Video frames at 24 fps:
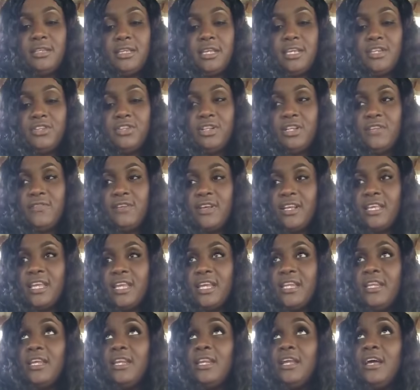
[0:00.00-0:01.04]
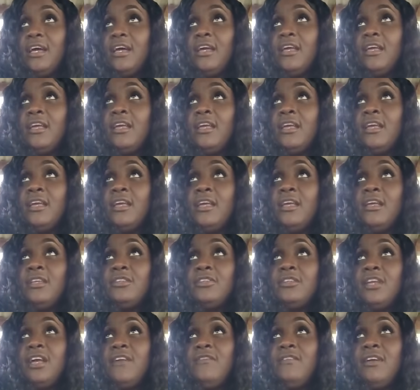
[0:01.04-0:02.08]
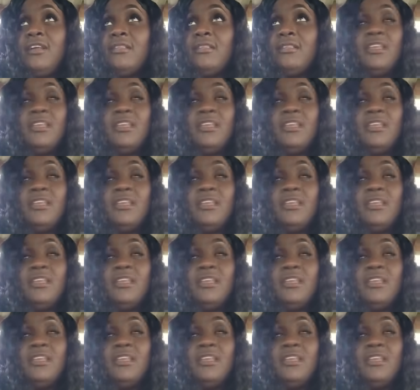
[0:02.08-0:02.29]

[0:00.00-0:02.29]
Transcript: Yeah, she live in Canada. She have a,